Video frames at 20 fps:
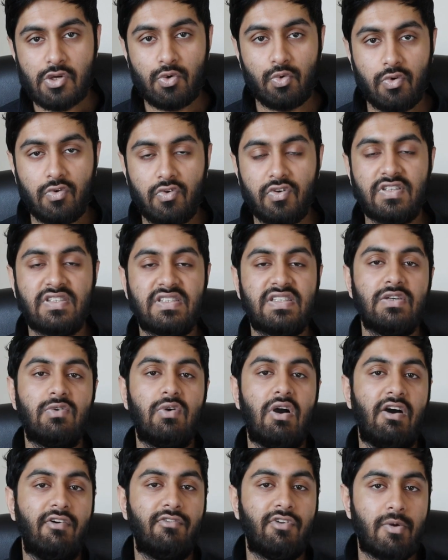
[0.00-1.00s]
Chilwell is
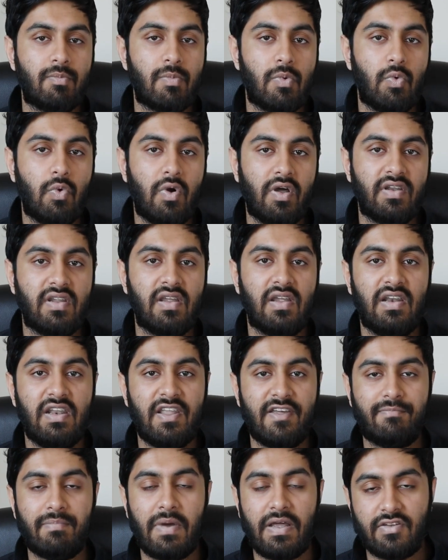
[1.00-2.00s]
still our number one
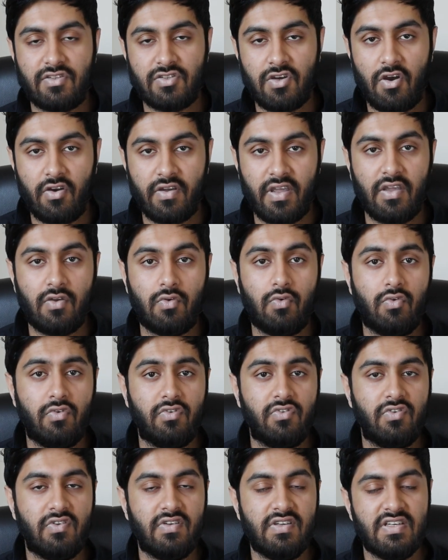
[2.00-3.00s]
left back target
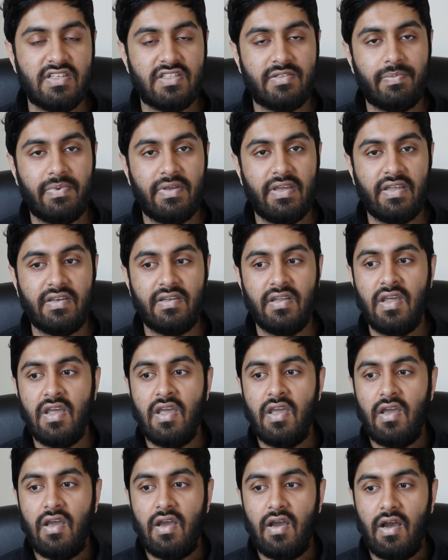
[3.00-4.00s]
according to ESPN.
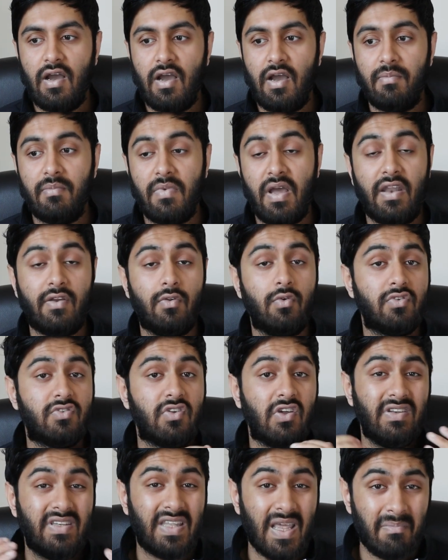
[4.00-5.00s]
And
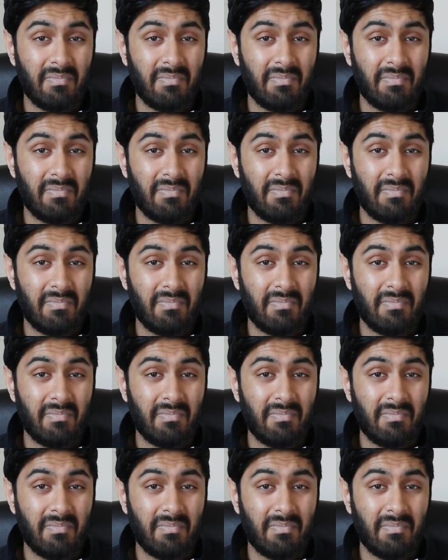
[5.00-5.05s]
also